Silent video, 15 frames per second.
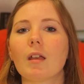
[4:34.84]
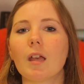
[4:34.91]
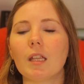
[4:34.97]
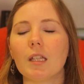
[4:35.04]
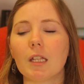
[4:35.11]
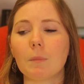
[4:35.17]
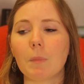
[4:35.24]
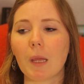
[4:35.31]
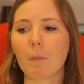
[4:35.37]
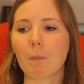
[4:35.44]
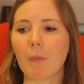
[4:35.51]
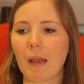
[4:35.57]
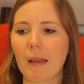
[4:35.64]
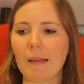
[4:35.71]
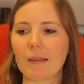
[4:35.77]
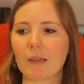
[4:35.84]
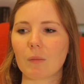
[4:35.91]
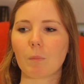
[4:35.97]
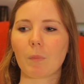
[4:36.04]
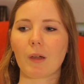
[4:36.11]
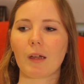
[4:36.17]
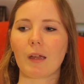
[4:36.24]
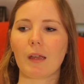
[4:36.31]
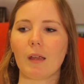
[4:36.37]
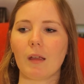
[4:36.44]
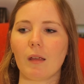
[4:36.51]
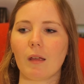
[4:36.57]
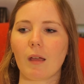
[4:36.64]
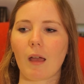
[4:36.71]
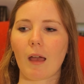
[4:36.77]
You'd be amazed
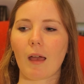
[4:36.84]
by